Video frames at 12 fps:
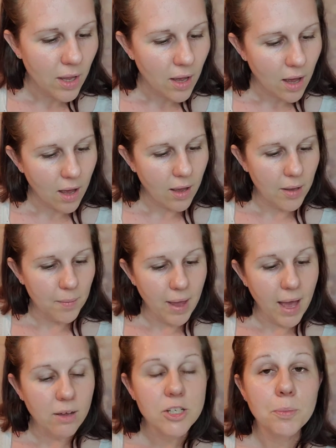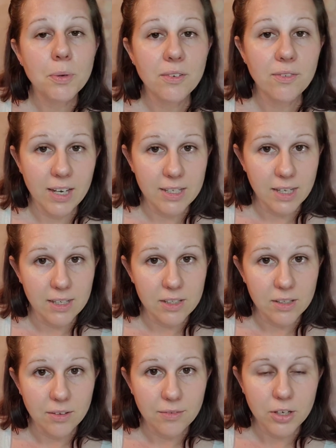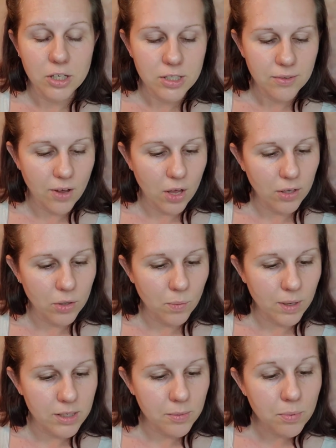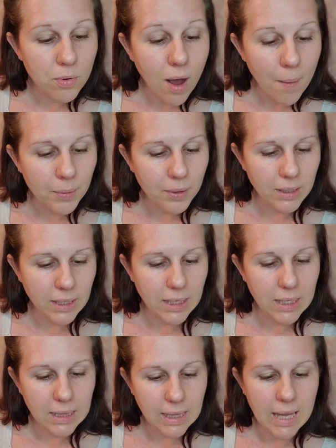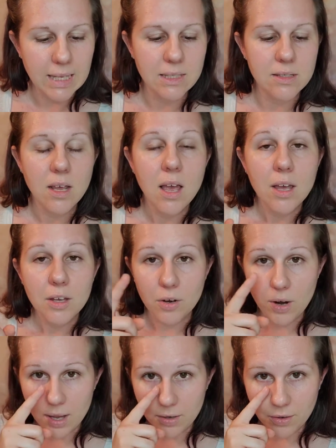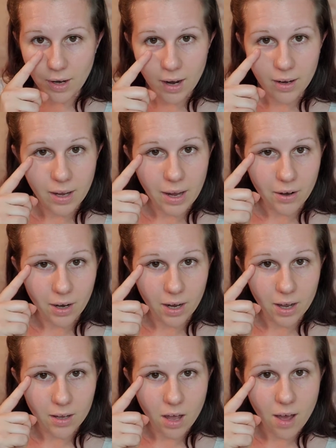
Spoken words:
how to prevent it? First of all, you want to properly cleanse your under eye area.